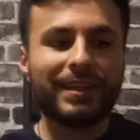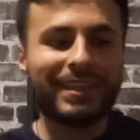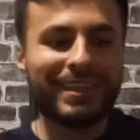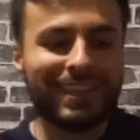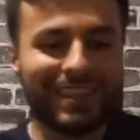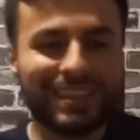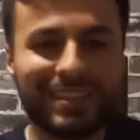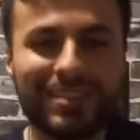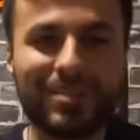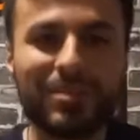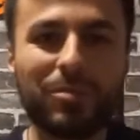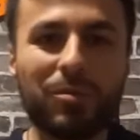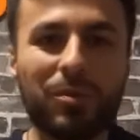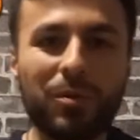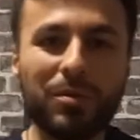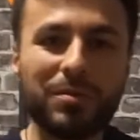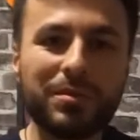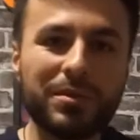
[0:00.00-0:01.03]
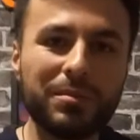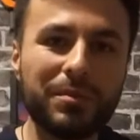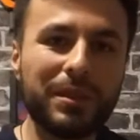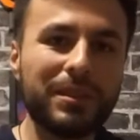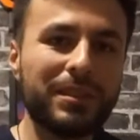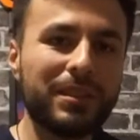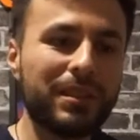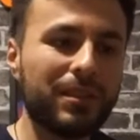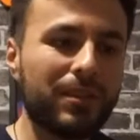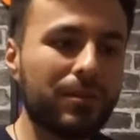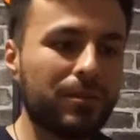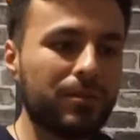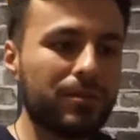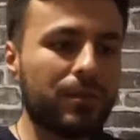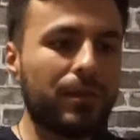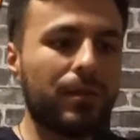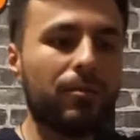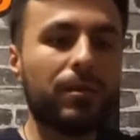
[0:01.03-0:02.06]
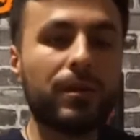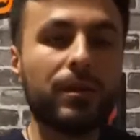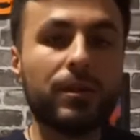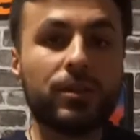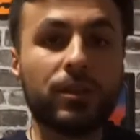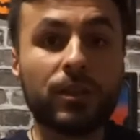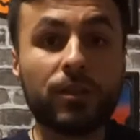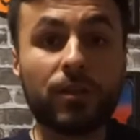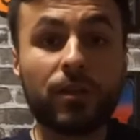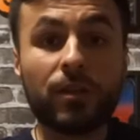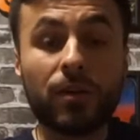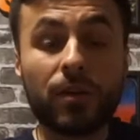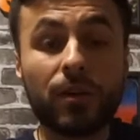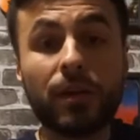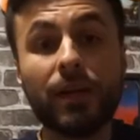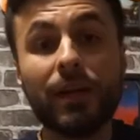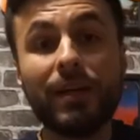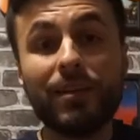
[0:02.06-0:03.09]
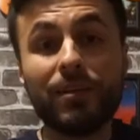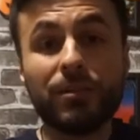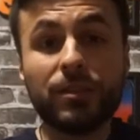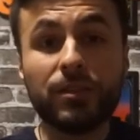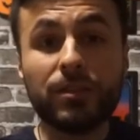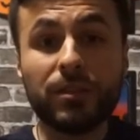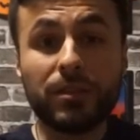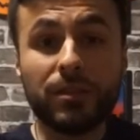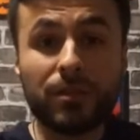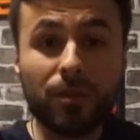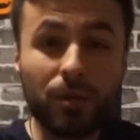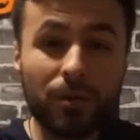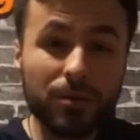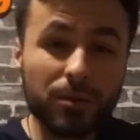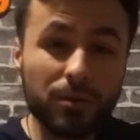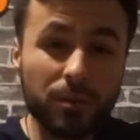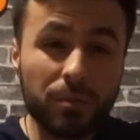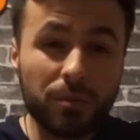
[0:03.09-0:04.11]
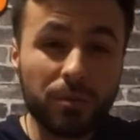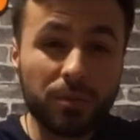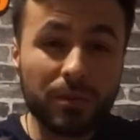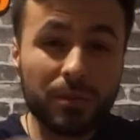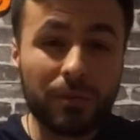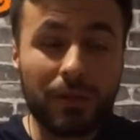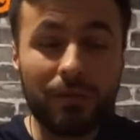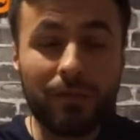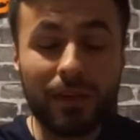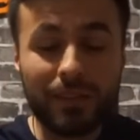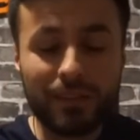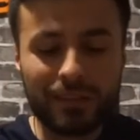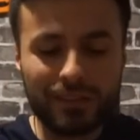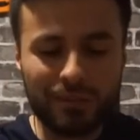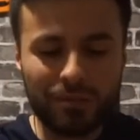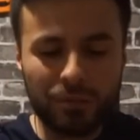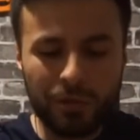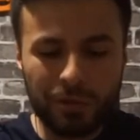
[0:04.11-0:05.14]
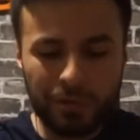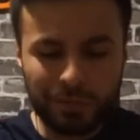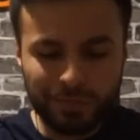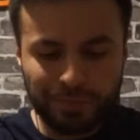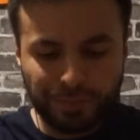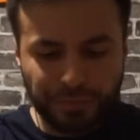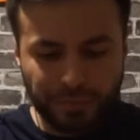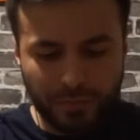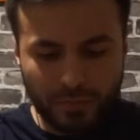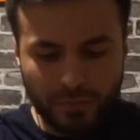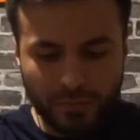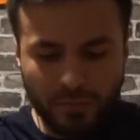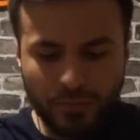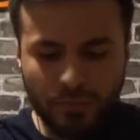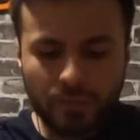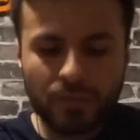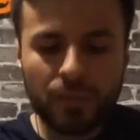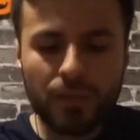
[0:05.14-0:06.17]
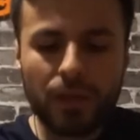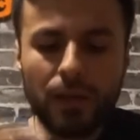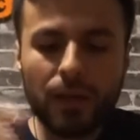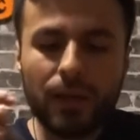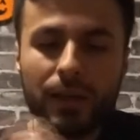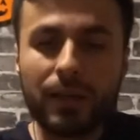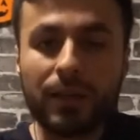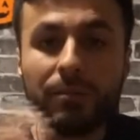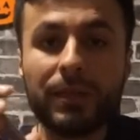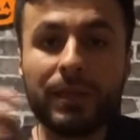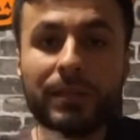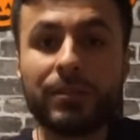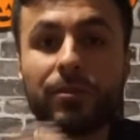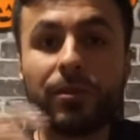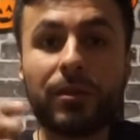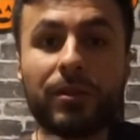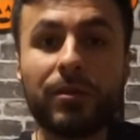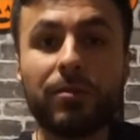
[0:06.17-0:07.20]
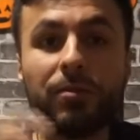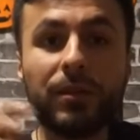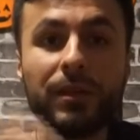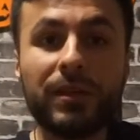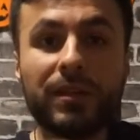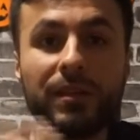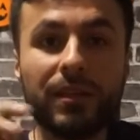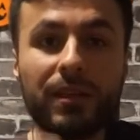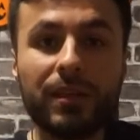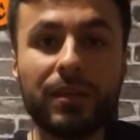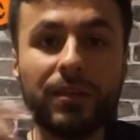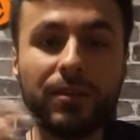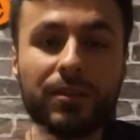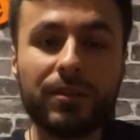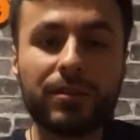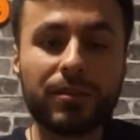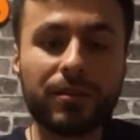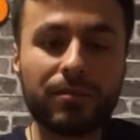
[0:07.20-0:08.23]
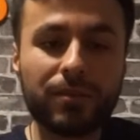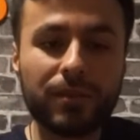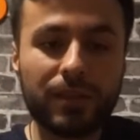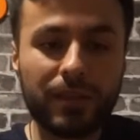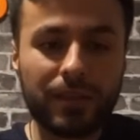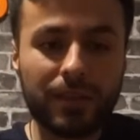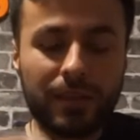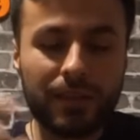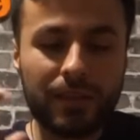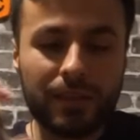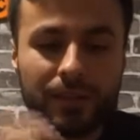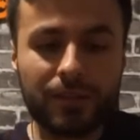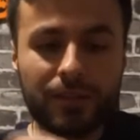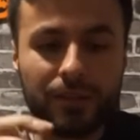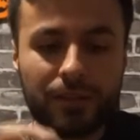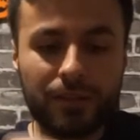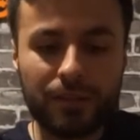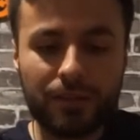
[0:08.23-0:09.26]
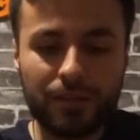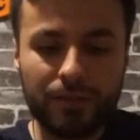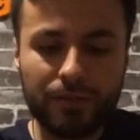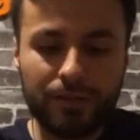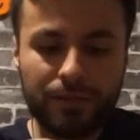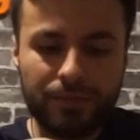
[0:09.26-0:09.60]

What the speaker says: Cancer, welcome to my channel. Today we're going to check your current energies, also post some advice as well. Let me get started with your shuffling, Cancer.